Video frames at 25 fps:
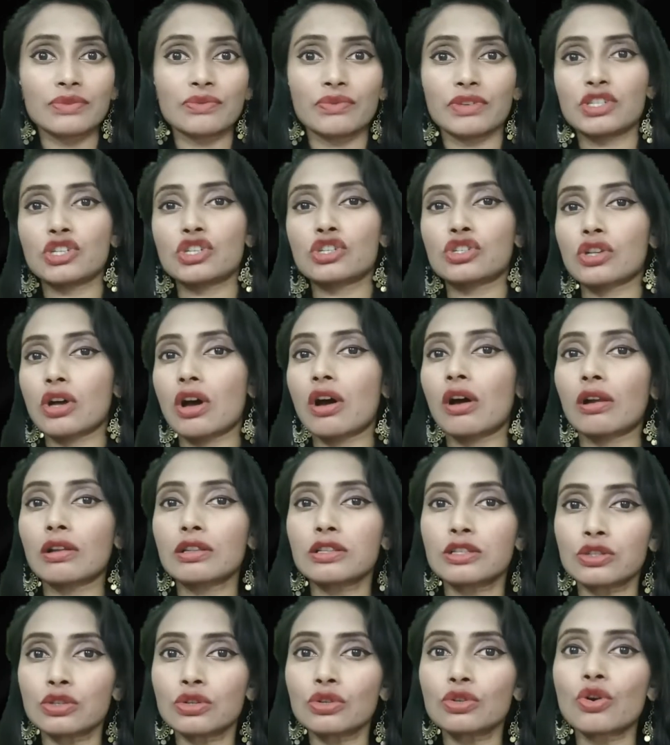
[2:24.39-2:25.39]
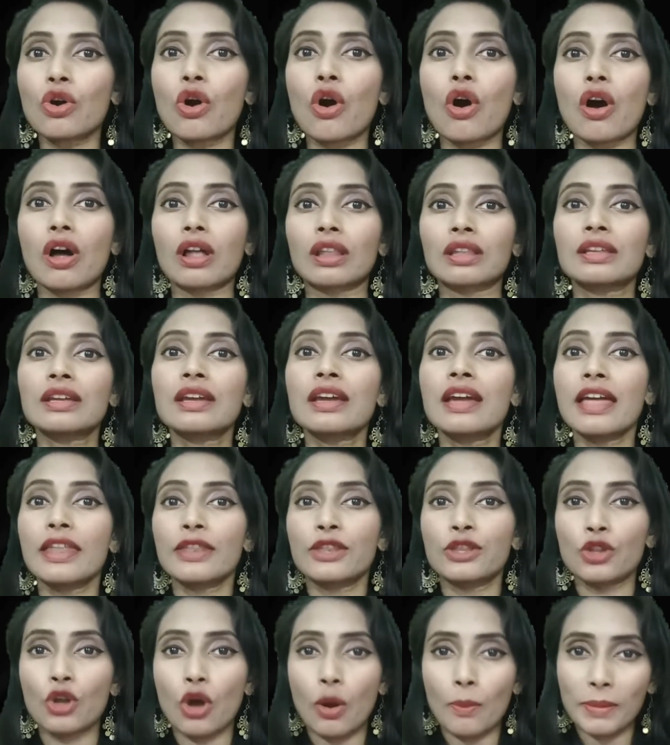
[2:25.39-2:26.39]
which is also called
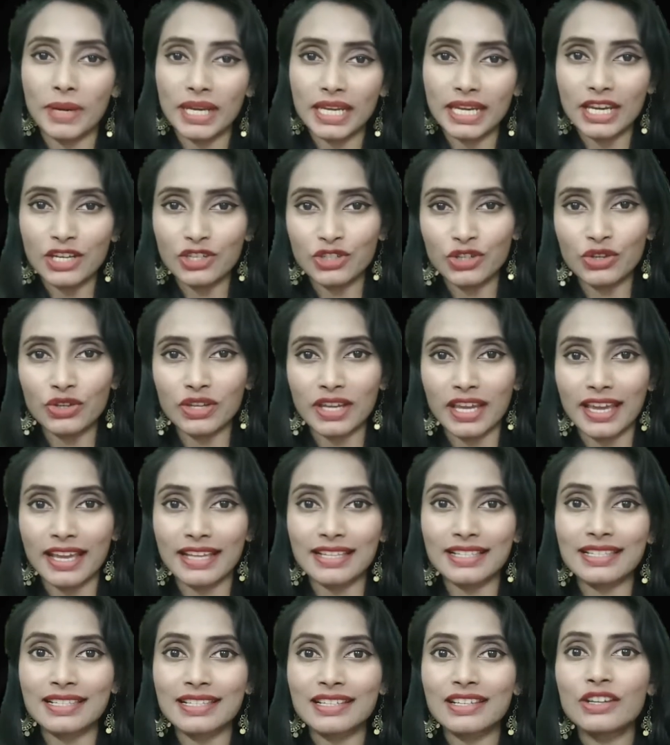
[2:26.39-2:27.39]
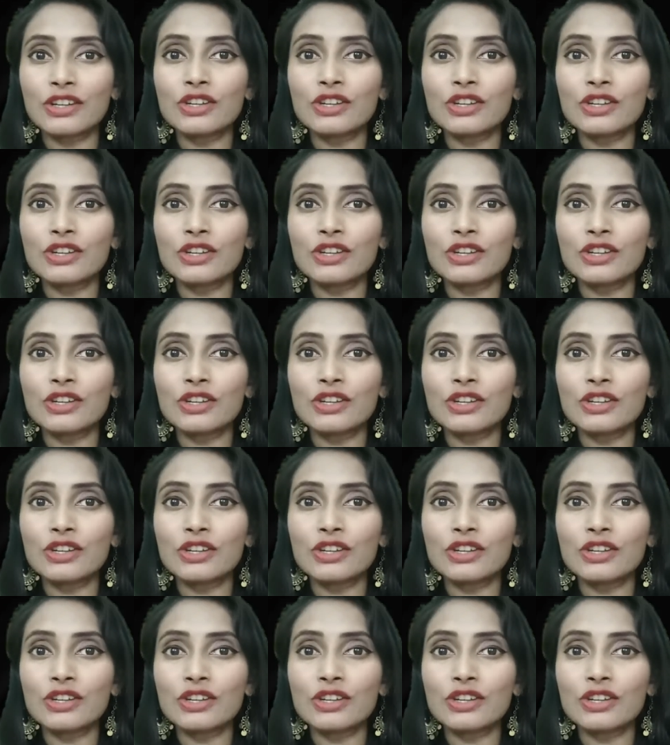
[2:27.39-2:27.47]
nominative case.